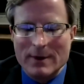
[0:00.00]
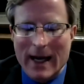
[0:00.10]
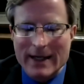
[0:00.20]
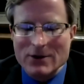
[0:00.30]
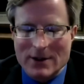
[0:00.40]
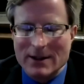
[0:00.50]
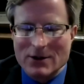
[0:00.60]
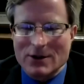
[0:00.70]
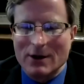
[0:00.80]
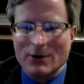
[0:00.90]
agency
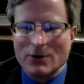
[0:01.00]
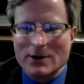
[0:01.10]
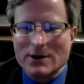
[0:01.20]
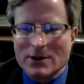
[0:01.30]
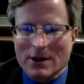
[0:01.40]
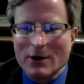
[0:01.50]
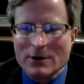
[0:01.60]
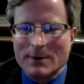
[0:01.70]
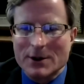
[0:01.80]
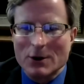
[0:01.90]
disclosure. It's
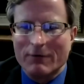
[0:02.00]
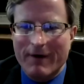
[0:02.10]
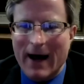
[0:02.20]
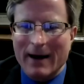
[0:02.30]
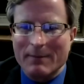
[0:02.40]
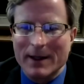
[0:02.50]
disclosing a material fact,